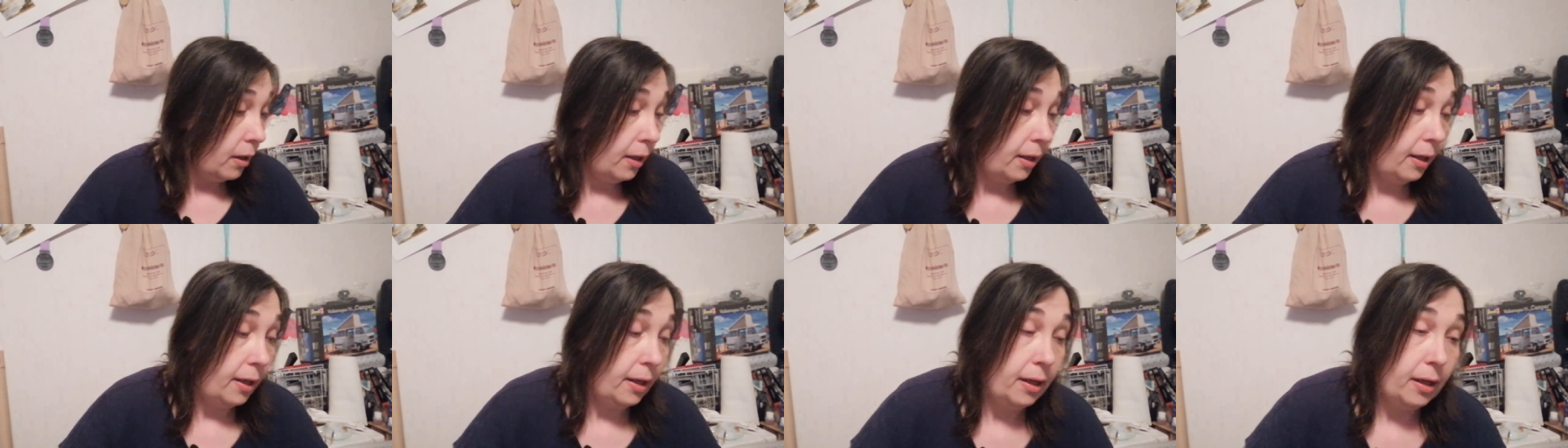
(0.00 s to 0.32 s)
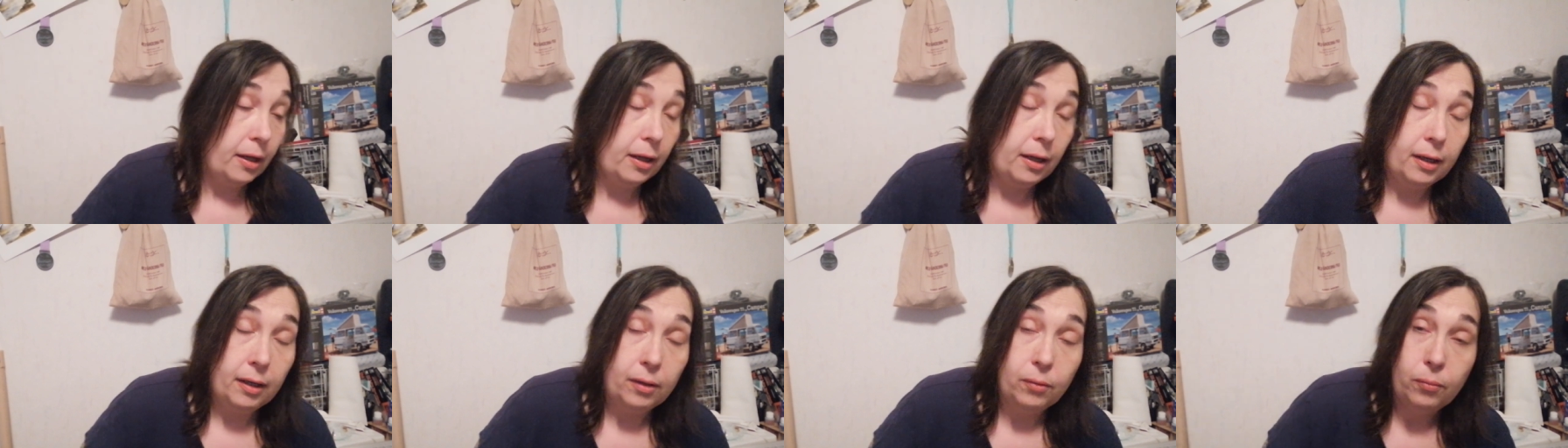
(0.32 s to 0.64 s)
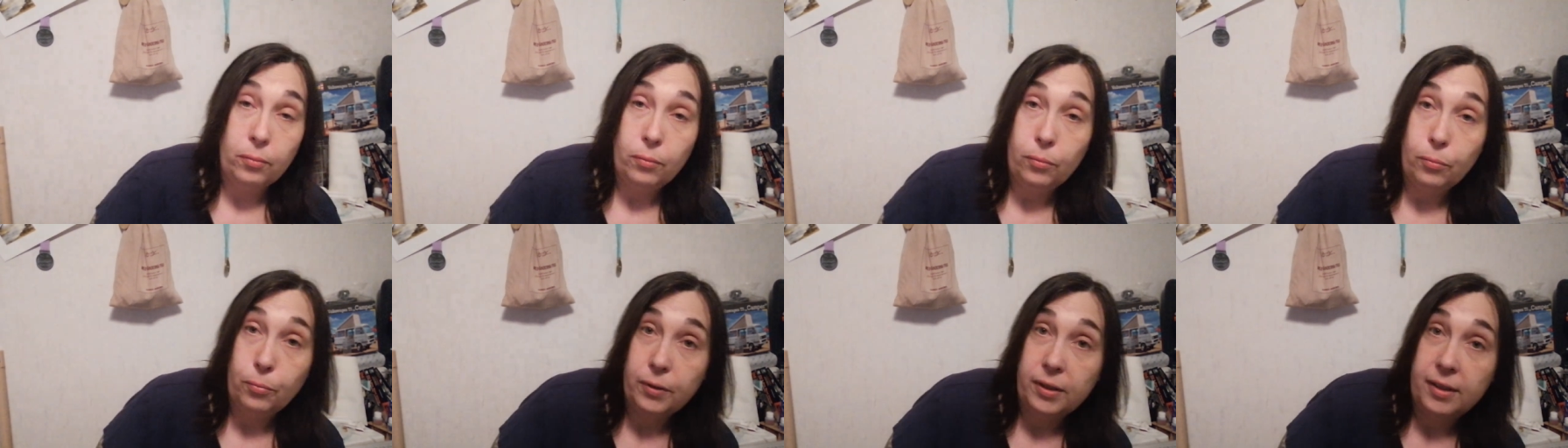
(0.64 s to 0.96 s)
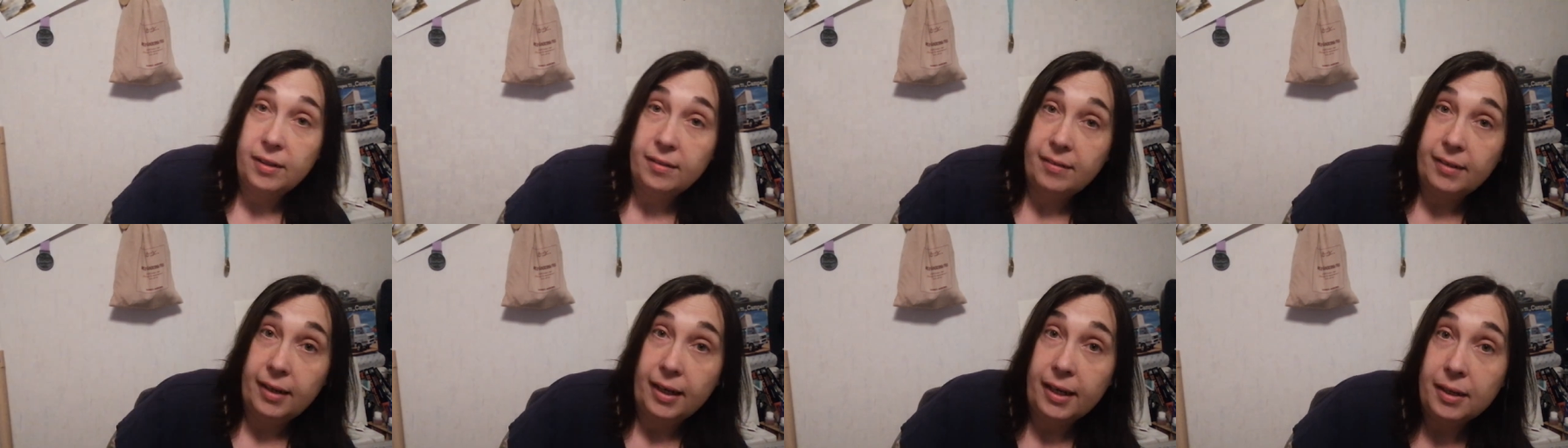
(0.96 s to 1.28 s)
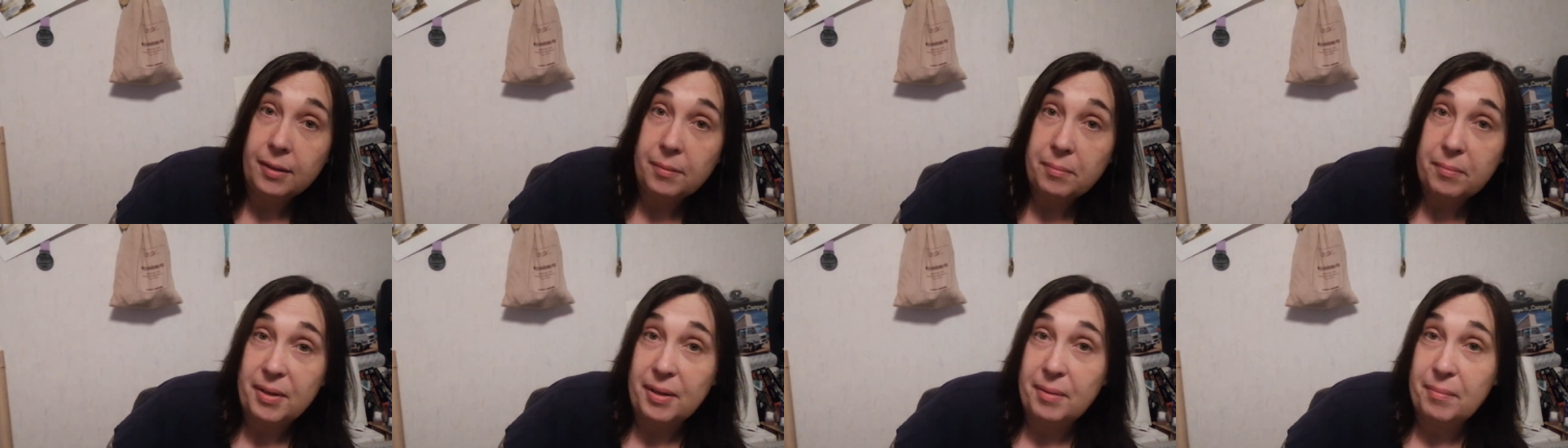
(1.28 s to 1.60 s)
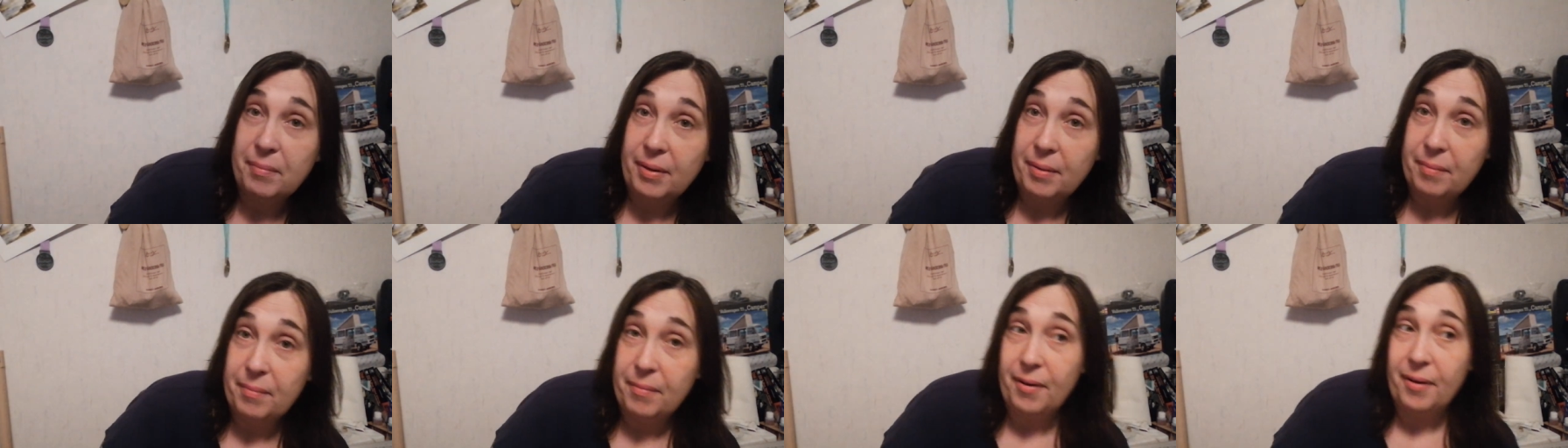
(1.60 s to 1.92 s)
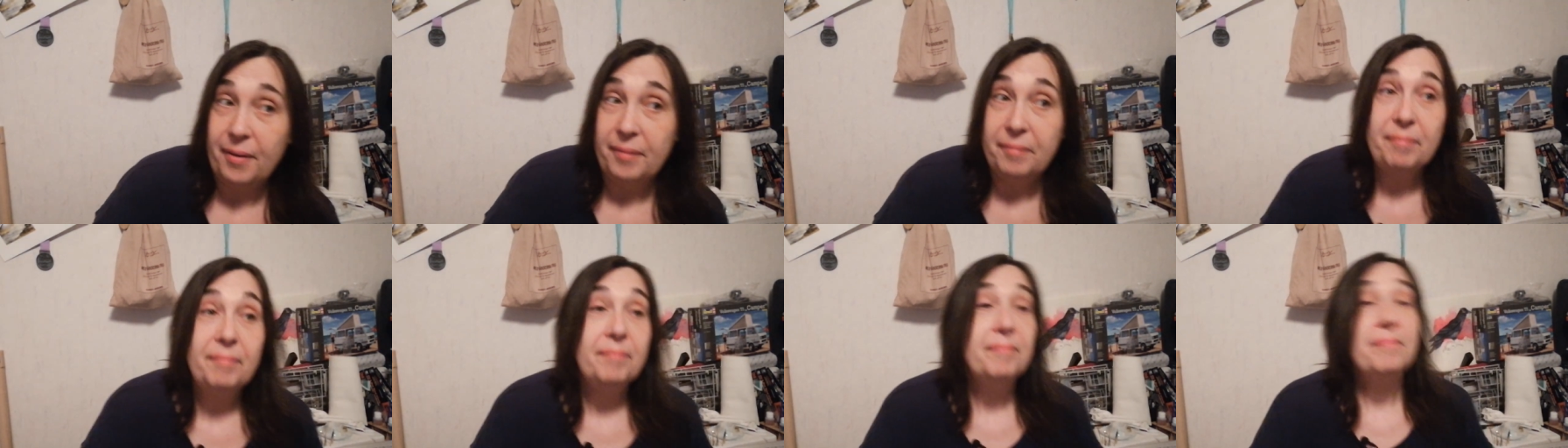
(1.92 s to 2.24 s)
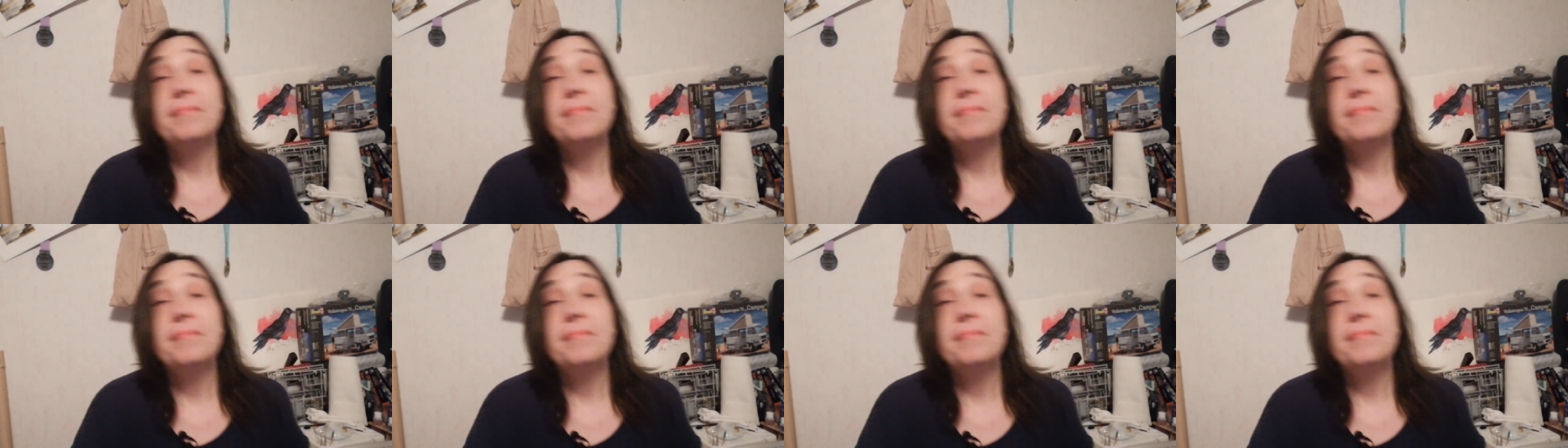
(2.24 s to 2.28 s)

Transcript: And we decided, me and my mom,